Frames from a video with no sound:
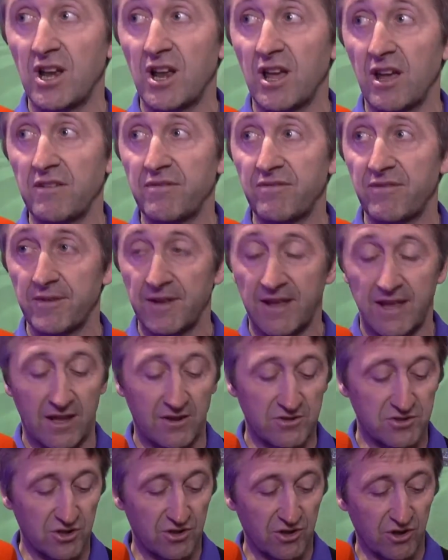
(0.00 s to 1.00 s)
life
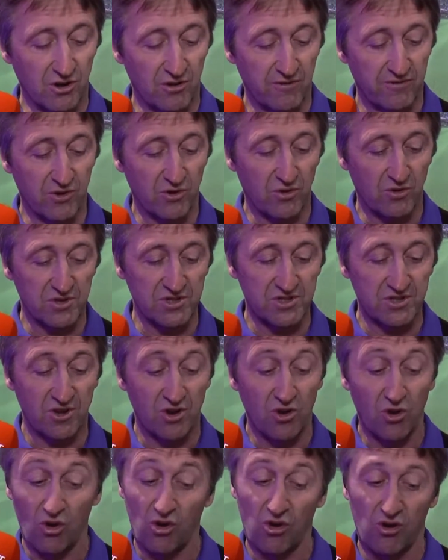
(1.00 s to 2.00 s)
out on the golf course
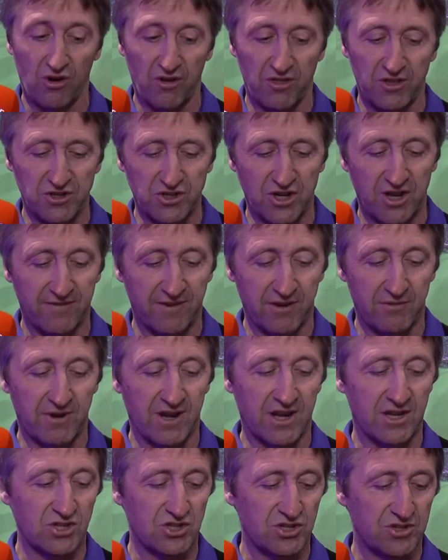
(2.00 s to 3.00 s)
or on the driving
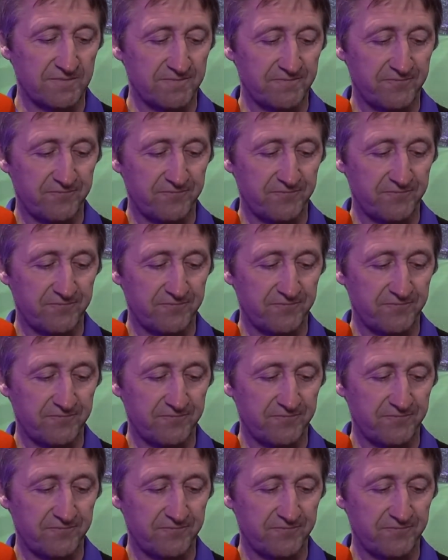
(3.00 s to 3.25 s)
range.